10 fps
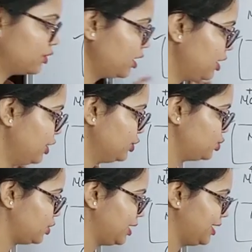Okay,
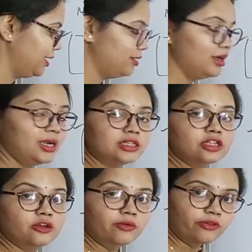so it
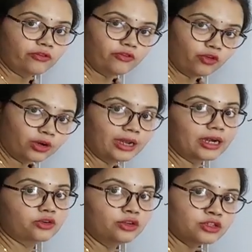needs 4
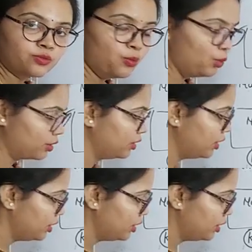electrons more.